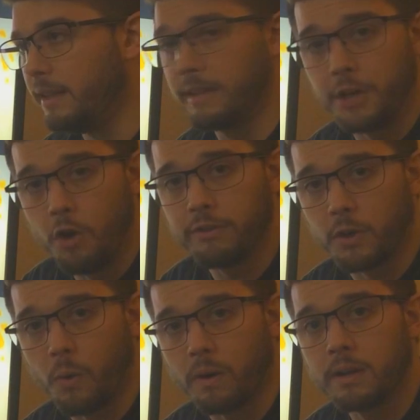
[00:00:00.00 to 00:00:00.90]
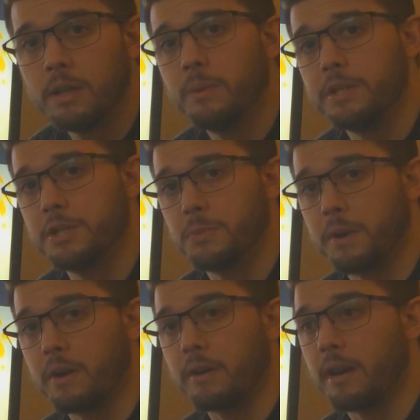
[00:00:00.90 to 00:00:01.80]
the Nova Corps, which is
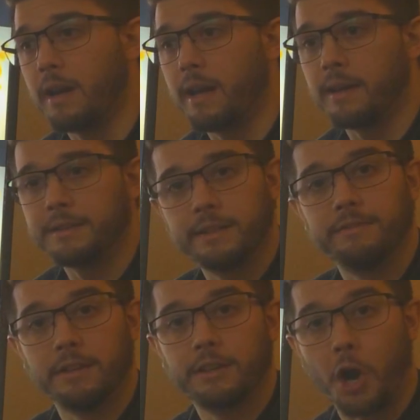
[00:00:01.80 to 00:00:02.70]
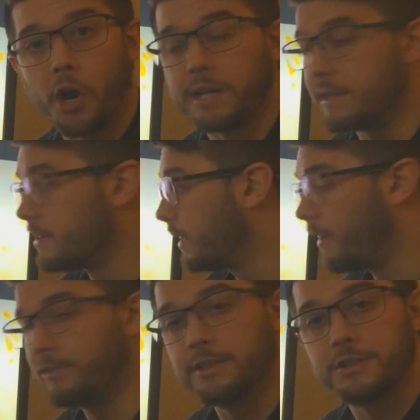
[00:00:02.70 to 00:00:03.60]
where the Guardians
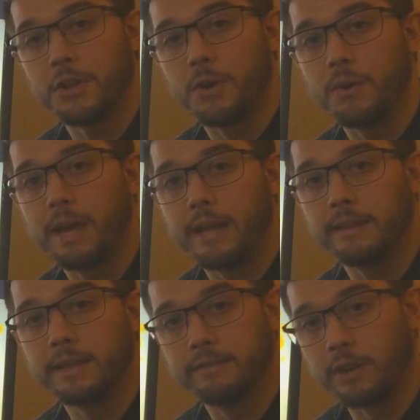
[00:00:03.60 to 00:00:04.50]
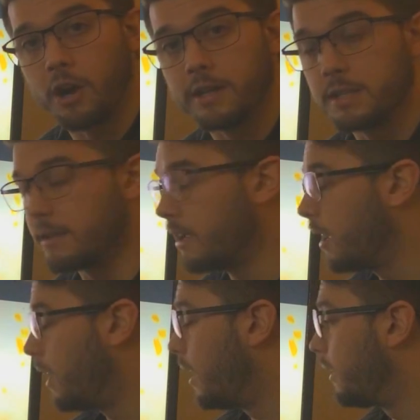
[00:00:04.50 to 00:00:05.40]
left the stone at the end of Guardians
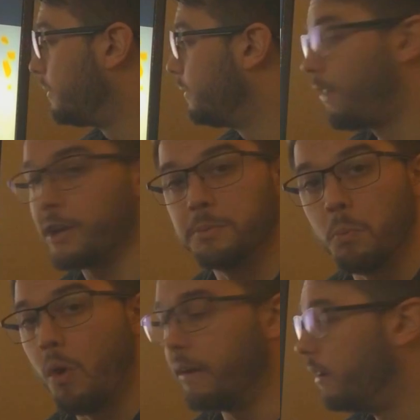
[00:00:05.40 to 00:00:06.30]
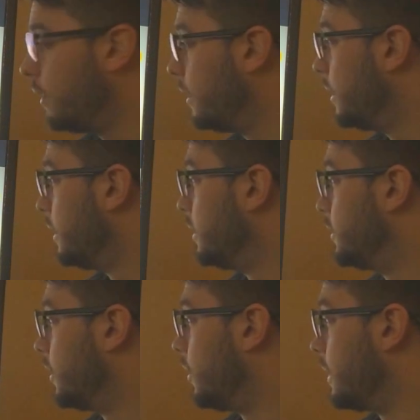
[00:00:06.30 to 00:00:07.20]
Volume 1.
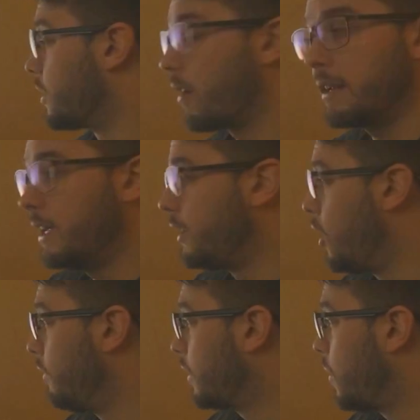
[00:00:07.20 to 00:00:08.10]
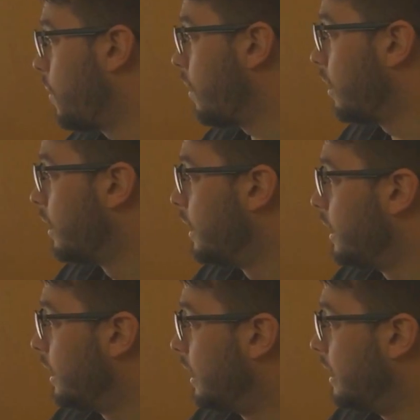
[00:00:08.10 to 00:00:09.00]
So he's already hit Nova Corps.
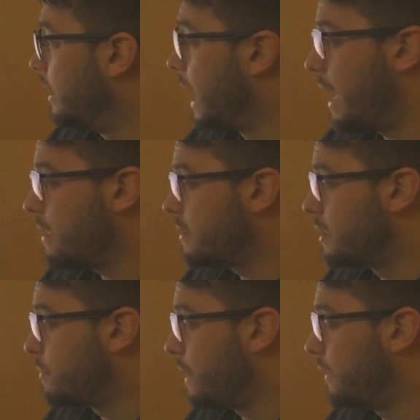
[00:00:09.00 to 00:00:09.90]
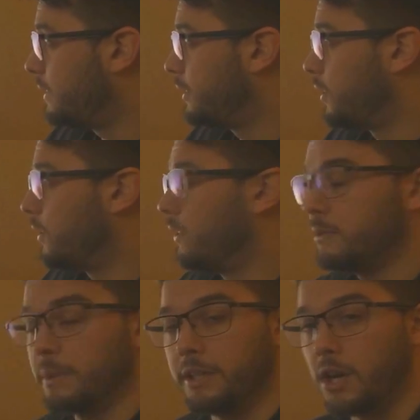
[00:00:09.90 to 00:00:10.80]
He has the Space
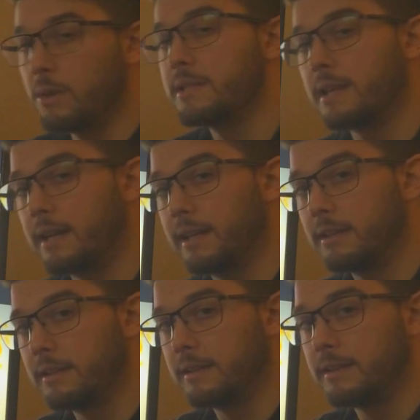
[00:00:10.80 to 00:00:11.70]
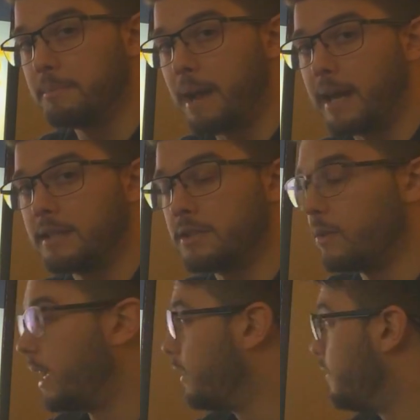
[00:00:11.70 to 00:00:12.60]
Stone. We know he's going to get the Mind
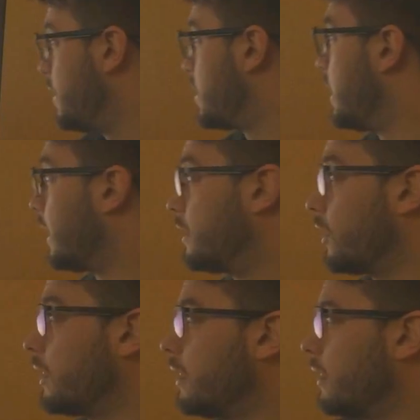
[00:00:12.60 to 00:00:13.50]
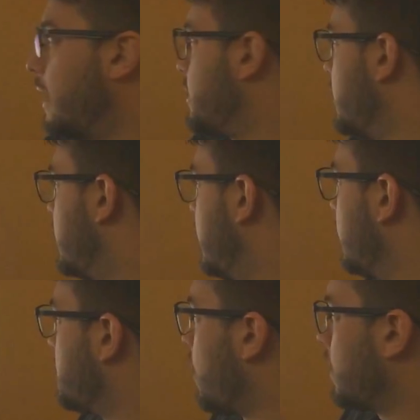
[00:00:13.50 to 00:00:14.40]
Stone out of Vision, and clearly, as you can see,
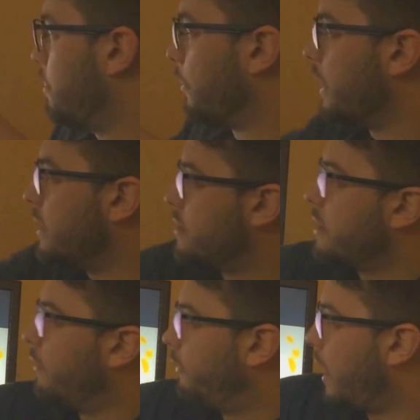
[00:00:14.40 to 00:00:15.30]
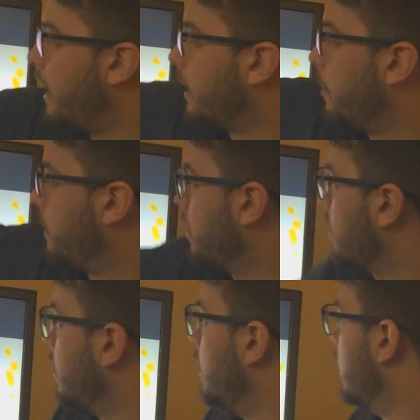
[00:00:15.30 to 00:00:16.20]
there's more debris and stuff flying up
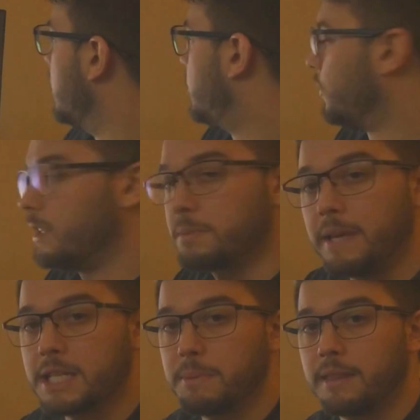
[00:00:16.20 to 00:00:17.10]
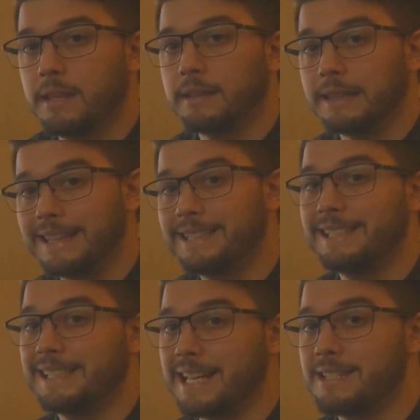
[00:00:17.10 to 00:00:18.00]
here. So this makes me think that this
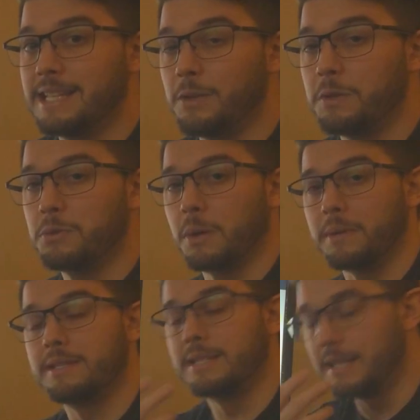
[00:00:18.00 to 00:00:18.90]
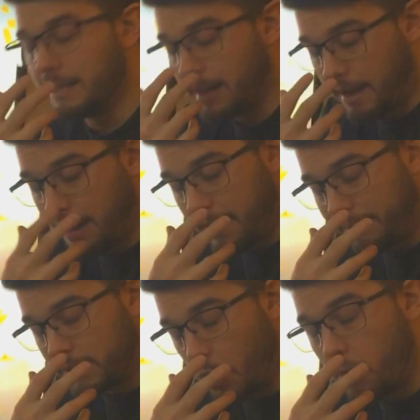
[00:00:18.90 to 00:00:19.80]
is that sequence where we see
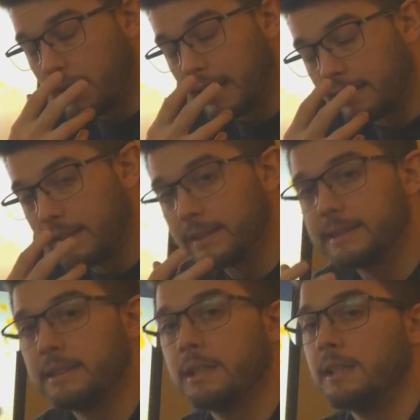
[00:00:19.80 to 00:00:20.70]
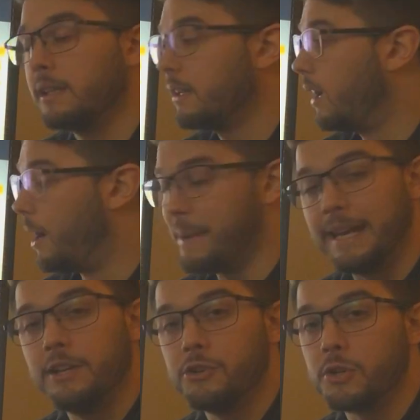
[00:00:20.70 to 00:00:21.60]
Tony like this
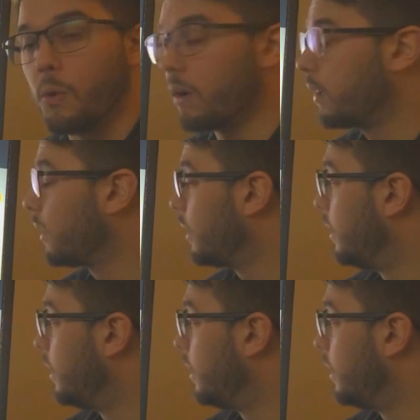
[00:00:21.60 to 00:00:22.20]
in New York